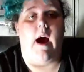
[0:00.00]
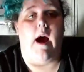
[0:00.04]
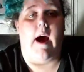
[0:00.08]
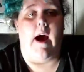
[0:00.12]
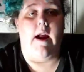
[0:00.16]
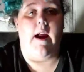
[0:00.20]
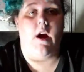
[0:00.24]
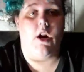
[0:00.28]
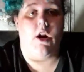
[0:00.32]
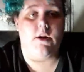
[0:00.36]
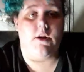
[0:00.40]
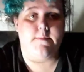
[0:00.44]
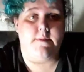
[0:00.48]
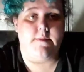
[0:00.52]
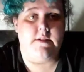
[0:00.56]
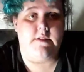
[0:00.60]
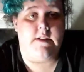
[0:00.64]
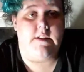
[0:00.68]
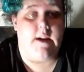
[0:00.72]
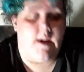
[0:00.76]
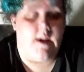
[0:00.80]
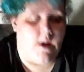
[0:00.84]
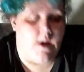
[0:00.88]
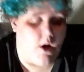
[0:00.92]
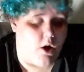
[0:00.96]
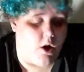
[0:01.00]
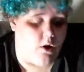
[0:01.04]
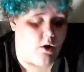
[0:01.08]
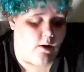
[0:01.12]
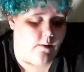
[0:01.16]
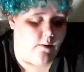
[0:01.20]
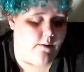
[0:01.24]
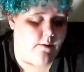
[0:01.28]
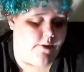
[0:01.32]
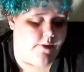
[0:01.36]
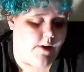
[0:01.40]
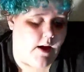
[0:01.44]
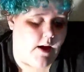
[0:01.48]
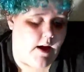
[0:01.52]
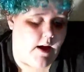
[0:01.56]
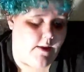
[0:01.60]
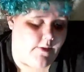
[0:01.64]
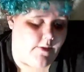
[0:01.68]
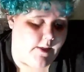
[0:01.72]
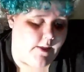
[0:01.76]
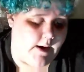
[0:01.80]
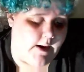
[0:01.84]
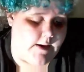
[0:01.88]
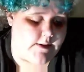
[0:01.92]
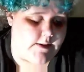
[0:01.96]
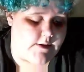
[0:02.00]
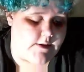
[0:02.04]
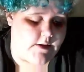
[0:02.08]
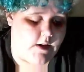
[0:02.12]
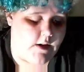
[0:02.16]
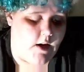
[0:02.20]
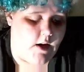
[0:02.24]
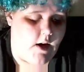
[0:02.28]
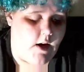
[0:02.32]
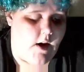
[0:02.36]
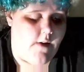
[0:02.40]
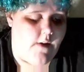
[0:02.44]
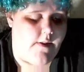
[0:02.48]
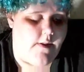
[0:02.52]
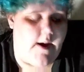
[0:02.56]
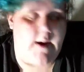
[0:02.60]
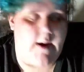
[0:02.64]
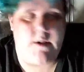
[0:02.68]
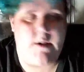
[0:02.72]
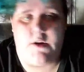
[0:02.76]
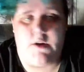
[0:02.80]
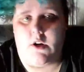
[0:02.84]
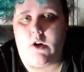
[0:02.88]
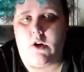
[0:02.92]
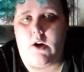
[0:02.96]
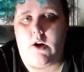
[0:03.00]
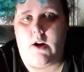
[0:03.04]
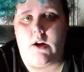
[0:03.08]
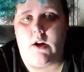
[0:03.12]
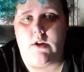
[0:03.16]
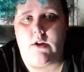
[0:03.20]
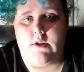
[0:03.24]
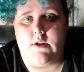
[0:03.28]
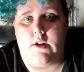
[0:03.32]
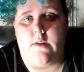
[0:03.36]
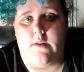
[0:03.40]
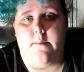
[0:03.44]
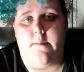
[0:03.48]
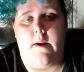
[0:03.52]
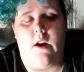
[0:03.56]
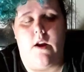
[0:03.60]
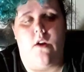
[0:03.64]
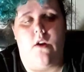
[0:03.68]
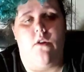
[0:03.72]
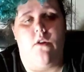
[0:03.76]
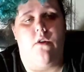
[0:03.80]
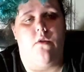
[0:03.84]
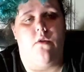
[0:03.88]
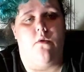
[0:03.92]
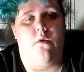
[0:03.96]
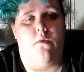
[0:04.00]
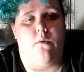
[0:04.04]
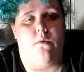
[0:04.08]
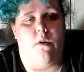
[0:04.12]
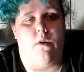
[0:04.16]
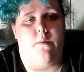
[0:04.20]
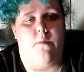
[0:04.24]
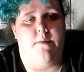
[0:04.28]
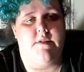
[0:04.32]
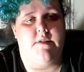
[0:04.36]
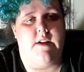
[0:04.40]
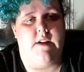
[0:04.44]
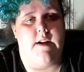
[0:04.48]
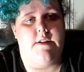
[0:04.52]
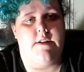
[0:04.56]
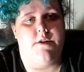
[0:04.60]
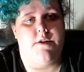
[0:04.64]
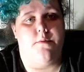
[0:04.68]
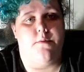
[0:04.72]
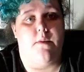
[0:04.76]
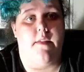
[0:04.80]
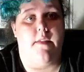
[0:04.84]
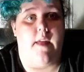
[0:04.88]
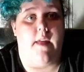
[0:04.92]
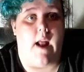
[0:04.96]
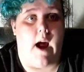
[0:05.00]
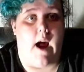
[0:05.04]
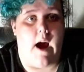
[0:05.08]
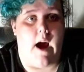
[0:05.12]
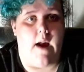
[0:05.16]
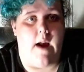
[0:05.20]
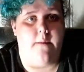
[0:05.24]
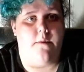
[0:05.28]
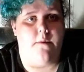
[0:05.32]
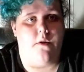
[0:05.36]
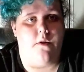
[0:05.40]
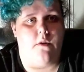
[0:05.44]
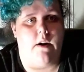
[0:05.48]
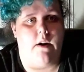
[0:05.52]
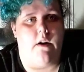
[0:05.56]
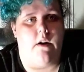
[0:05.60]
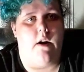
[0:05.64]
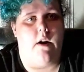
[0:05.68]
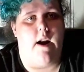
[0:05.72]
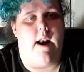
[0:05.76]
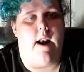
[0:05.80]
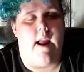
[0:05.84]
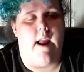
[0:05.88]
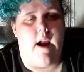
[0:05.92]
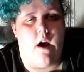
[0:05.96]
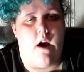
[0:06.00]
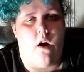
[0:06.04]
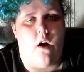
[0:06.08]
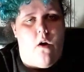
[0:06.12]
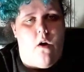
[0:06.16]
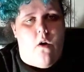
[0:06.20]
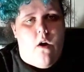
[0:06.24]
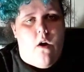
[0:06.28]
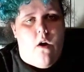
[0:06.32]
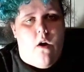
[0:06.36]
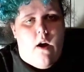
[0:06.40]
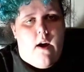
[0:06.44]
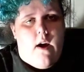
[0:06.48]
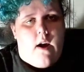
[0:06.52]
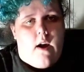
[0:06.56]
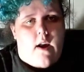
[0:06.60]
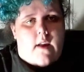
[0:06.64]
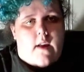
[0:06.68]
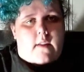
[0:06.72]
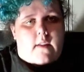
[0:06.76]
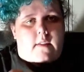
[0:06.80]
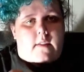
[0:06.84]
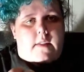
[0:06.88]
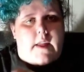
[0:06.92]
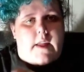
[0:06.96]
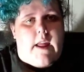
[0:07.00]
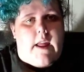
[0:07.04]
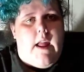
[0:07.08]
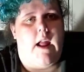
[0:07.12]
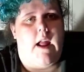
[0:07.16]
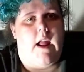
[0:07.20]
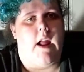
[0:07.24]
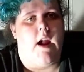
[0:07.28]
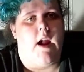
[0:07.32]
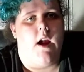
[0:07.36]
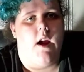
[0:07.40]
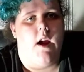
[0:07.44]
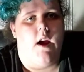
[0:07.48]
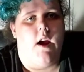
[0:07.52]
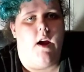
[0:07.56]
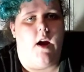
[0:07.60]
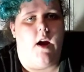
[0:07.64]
I 100% agree with that. That's the extracurriculars that make you do well. Besides the one that I'm doing right now, the